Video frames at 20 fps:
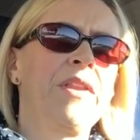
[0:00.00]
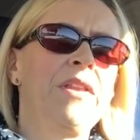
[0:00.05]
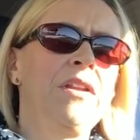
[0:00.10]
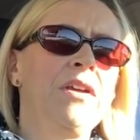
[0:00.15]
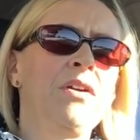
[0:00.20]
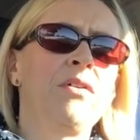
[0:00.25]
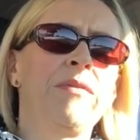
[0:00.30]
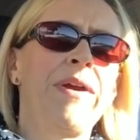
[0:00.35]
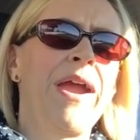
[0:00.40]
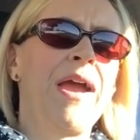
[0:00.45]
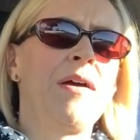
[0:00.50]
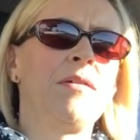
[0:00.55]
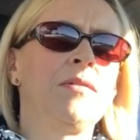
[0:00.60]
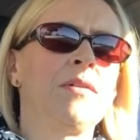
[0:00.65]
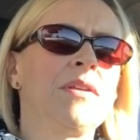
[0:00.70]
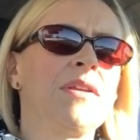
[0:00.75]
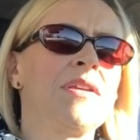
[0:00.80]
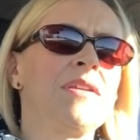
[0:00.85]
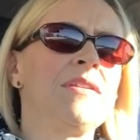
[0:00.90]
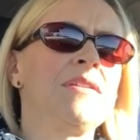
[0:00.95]
look
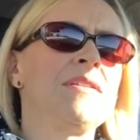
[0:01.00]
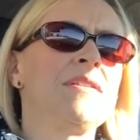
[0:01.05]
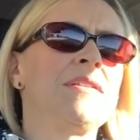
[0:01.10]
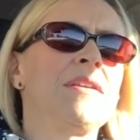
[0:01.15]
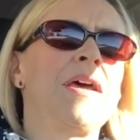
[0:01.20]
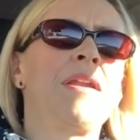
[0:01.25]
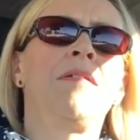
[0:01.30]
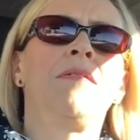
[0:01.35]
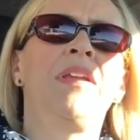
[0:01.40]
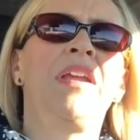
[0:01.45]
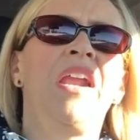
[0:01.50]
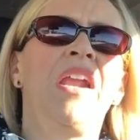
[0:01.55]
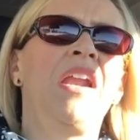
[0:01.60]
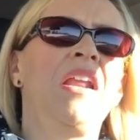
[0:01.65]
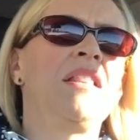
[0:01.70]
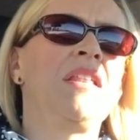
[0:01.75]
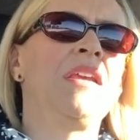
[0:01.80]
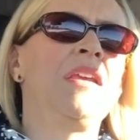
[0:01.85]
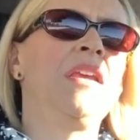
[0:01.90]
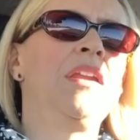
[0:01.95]
around because I don't need
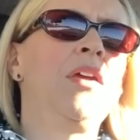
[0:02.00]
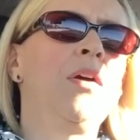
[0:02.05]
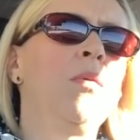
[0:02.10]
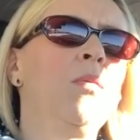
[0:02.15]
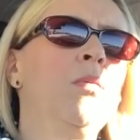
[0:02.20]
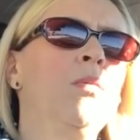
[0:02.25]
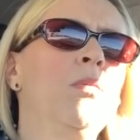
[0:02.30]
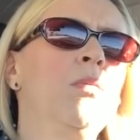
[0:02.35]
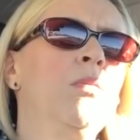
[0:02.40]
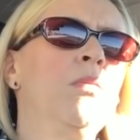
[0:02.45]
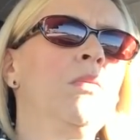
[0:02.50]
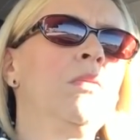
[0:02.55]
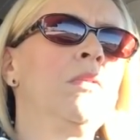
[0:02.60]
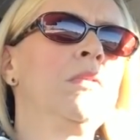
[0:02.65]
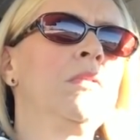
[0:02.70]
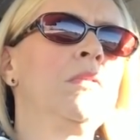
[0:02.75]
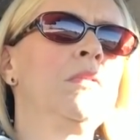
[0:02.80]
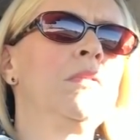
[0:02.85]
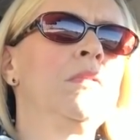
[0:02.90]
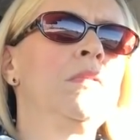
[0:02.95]
anything, you know?
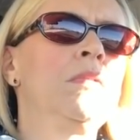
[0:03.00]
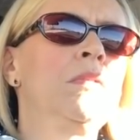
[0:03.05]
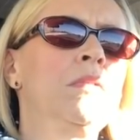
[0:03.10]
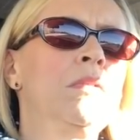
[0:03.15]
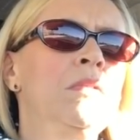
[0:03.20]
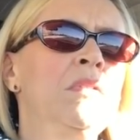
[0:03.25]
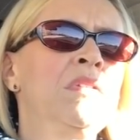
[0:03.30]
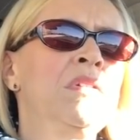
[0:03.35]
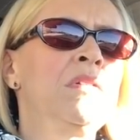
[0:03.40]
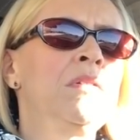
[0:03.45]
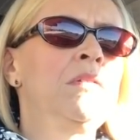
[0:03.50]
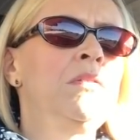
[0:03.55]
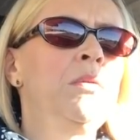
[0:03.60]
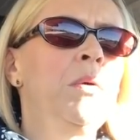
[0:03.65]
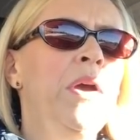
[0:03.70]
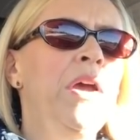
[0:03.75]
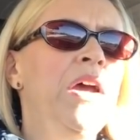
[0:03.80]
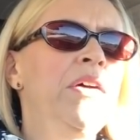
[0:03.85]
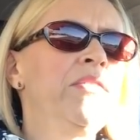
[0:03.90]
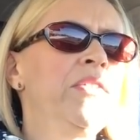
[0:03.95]
Do
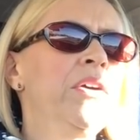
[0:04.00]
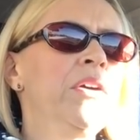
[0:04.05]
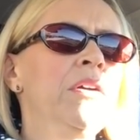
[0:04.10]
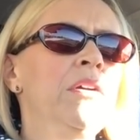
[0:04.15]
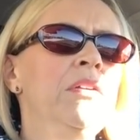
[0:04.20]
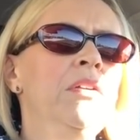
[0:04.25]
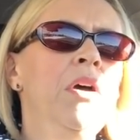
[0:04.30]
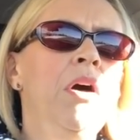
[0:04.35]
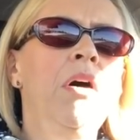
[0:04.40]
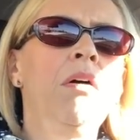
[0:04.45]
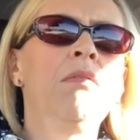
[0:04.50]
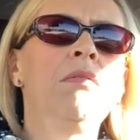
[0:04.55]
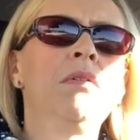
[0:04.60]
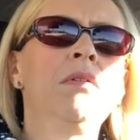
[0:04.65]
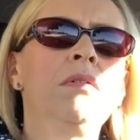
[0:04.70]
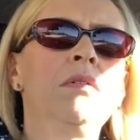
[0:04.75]
I ever? No.